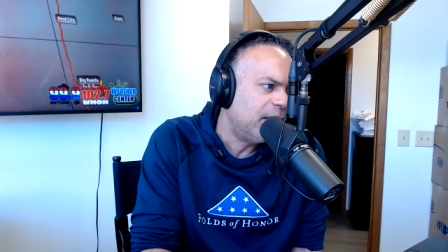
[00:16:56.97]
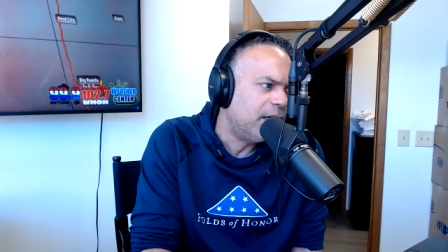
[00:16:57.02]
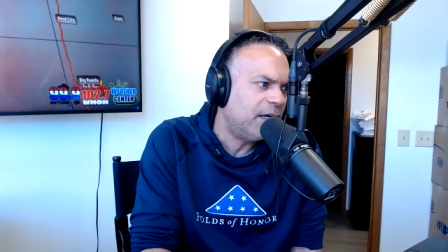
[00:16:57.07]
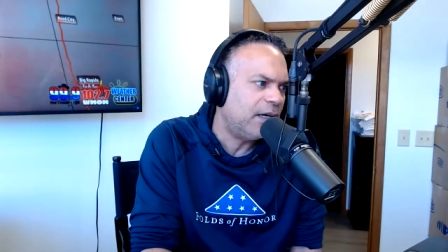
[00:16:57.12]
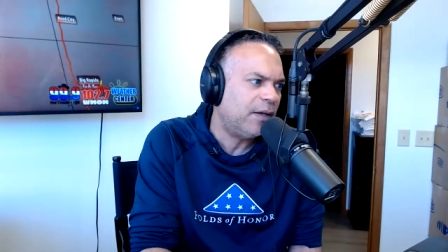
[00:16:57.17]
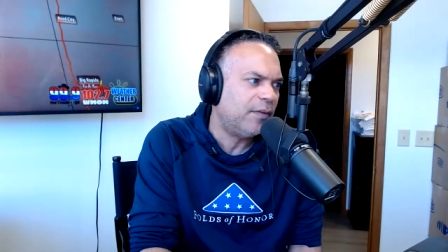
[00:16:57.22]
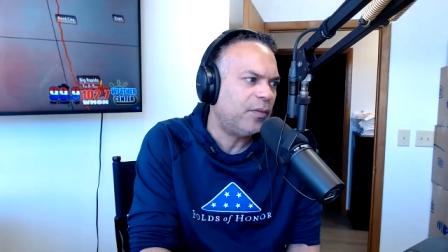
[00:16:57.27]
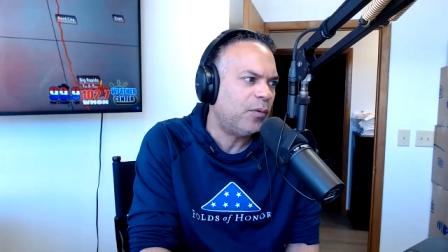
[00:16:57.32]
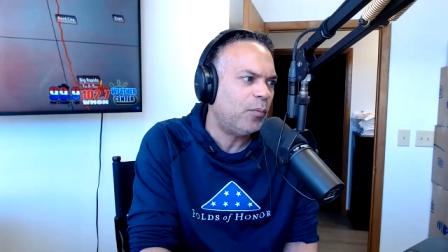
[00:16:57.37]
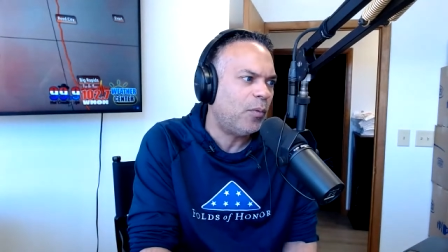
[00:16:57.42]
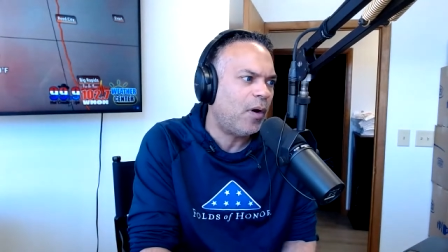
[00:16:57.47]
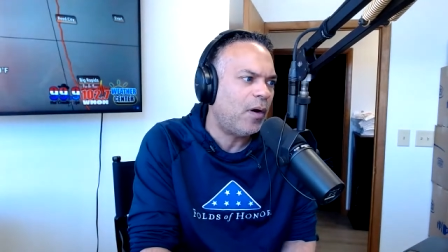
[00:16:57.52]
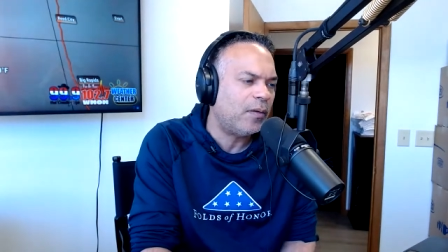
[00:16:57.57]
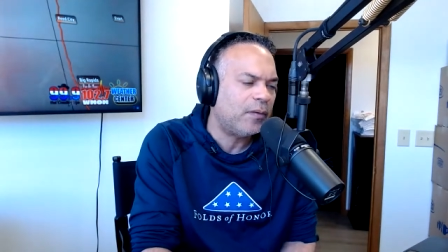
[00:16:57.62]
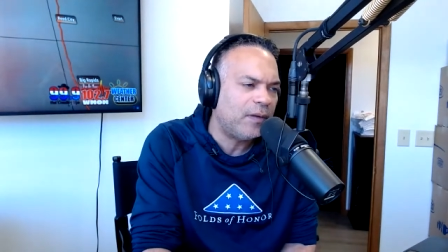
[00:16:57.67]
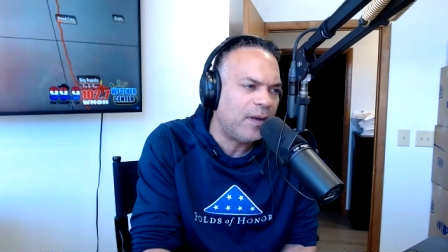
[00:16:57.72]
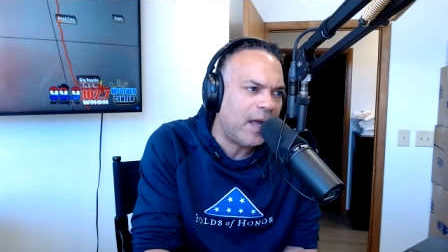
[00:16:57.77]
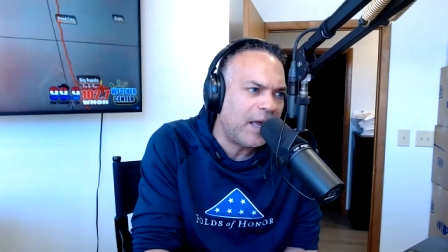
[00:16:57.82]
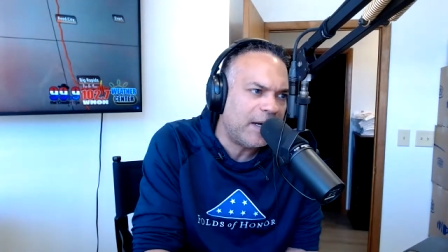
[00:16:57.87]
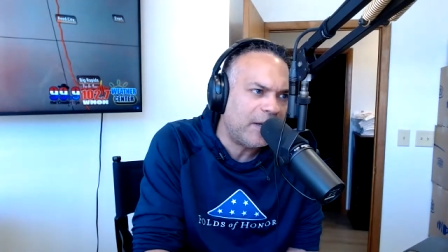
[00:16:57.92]
the
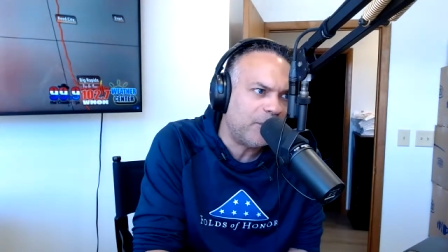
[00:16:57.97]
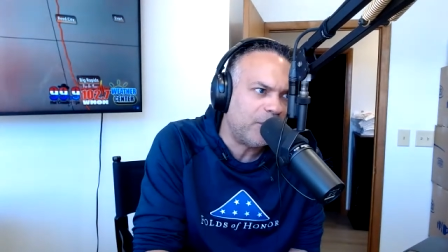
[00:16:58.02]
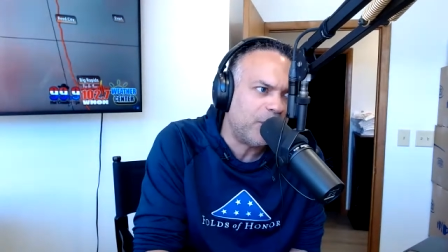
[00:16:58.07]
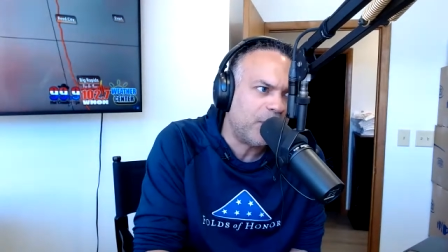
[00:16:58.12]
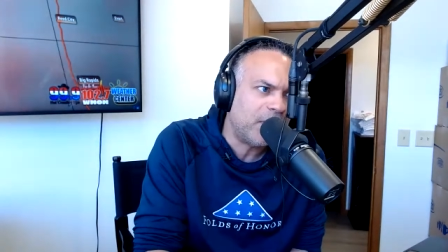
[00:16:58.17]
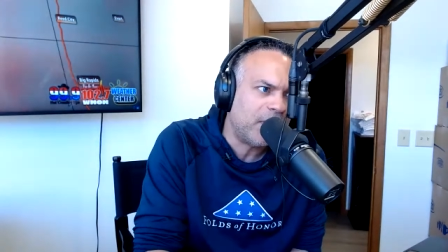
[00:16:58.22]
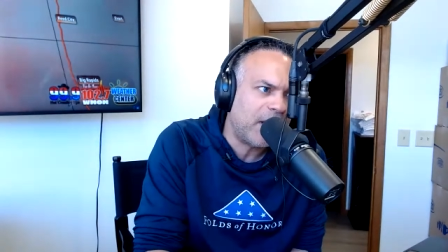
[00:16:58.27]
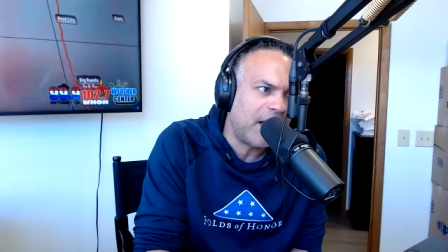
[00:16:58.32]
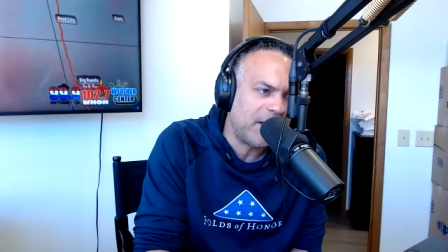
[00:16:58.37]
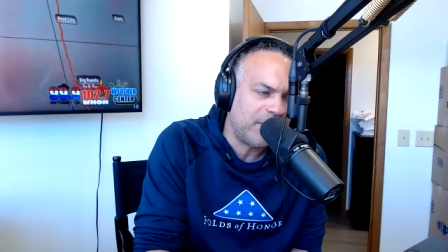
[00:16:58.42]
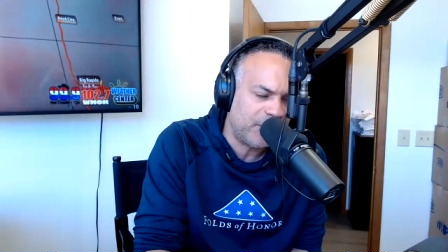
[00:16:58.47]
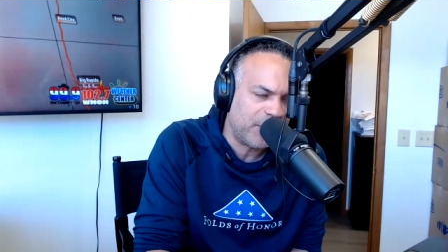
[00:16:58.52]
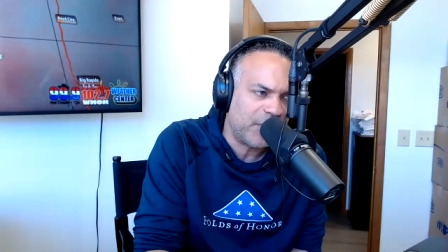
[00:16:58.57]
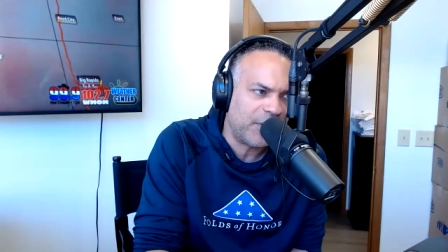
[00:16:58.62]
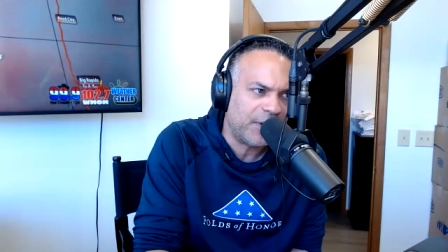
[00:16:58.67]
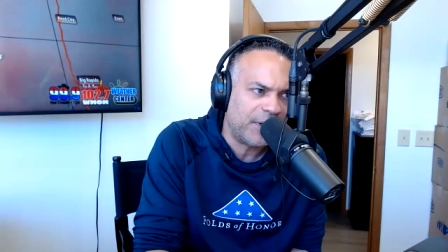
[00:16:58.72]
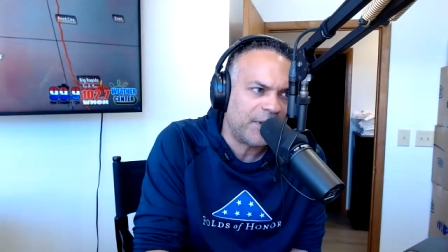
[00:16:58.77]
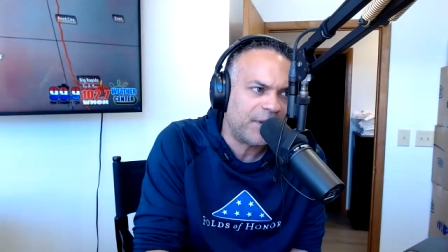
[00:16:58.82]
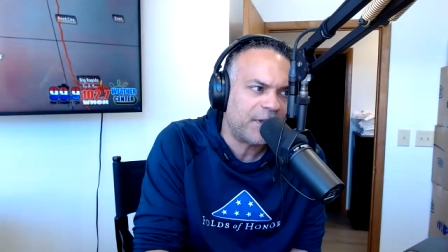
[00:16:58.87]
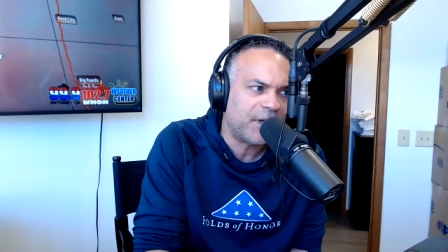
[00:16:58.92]
Walt
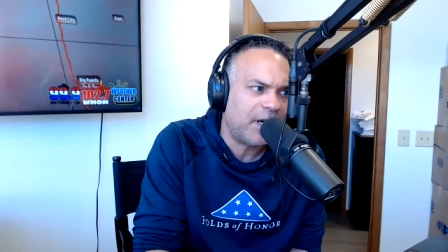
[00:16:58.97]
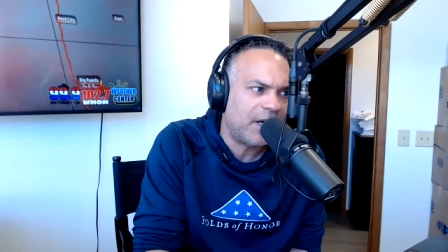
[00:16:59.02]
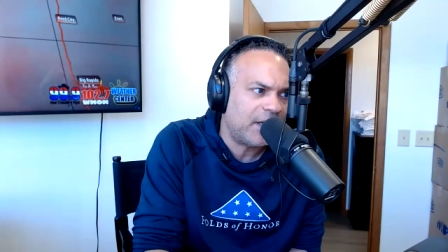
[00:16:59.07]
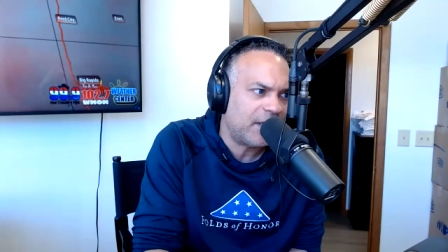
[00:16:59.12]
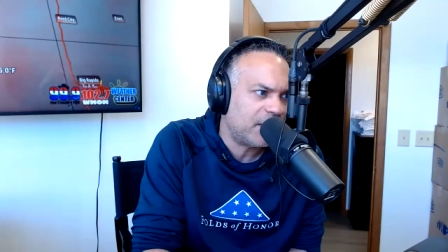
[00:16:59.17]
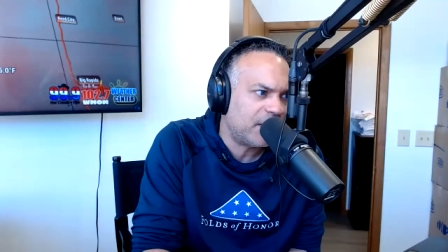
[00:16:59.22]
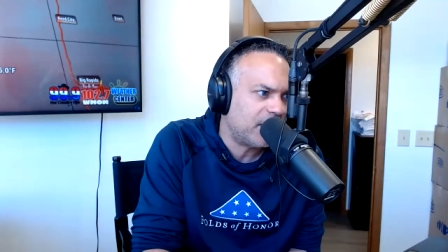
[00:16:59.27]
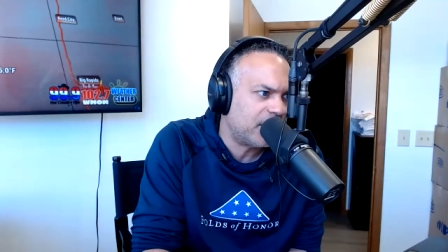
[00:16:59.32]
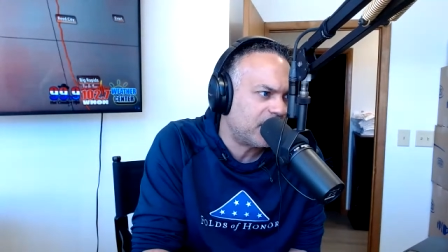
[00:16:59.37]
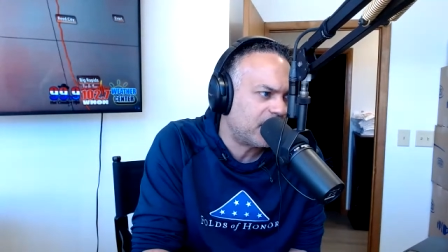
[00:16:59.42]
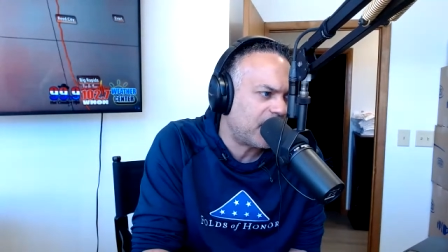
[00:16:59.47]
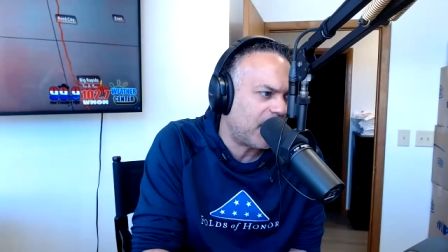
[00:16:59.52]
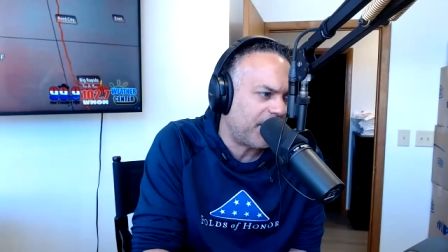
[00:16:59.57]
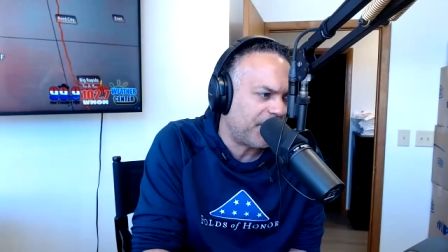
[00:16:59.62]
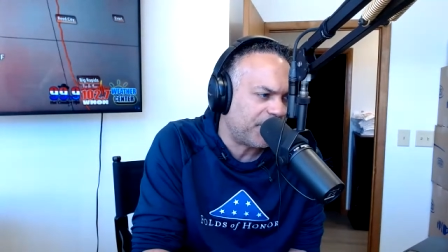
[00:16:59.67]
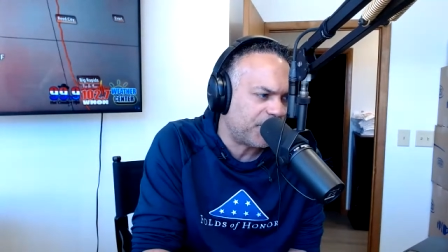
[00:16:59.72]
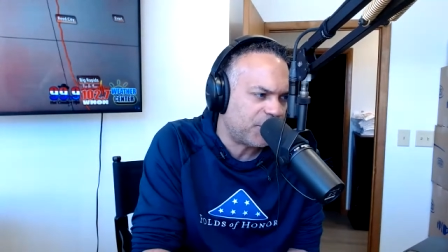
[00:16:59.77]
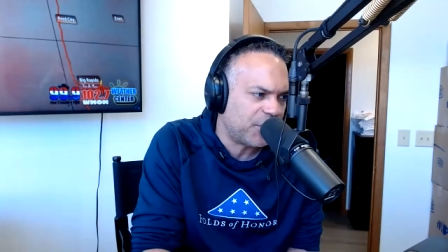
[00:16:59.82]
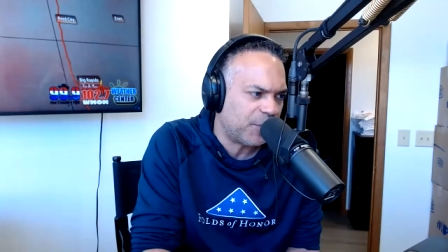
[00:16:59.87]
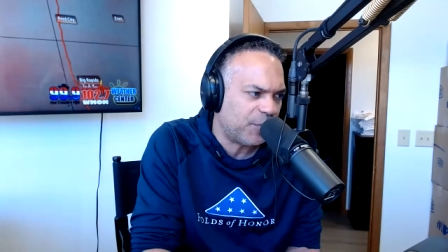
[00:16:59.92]
Leinberger
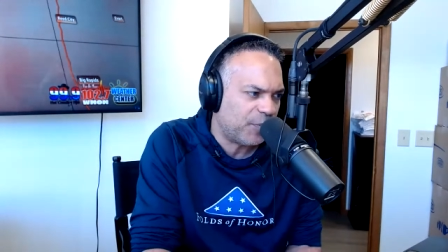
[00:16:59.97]
scholarship